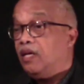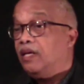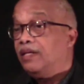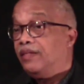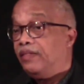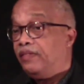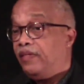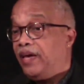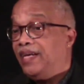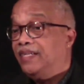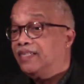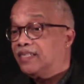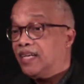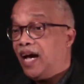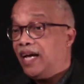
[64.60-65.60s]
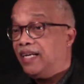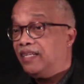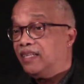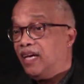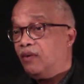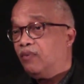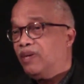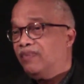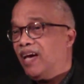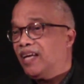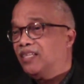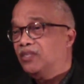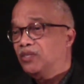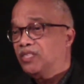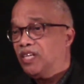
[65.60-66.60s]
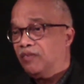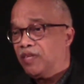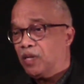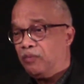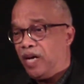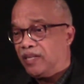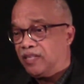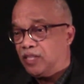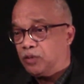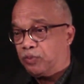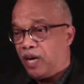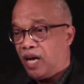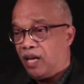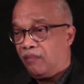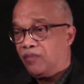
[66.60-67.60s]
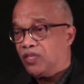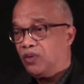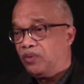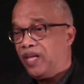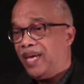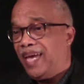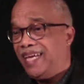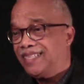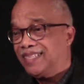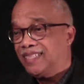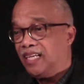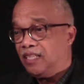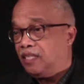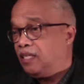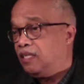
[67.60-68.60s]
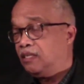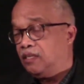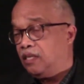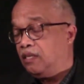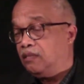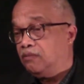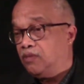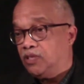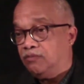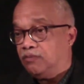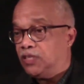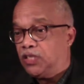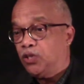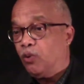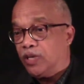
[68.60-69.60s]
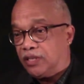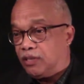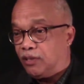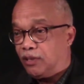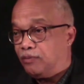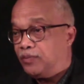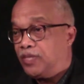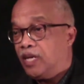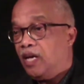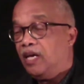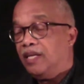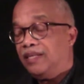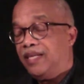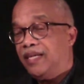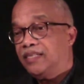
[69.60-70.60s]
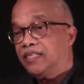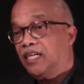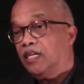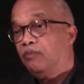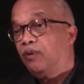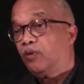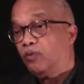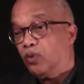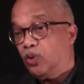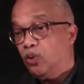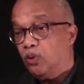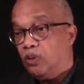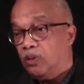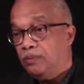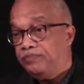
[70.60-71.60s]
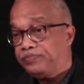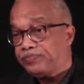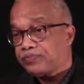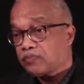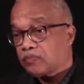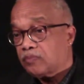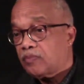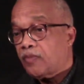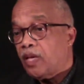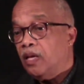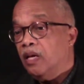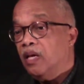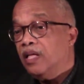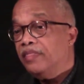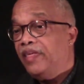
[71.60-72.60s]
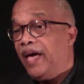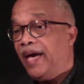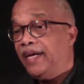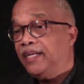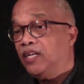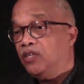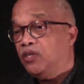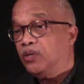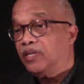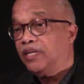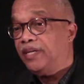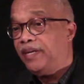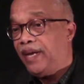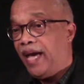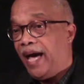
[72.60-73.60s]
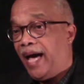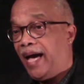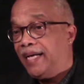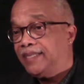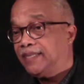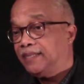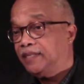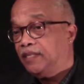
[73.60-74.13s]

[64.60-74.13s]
they decided that we've got to do something about this problem. So they, in short terms, they set up a rule that you could not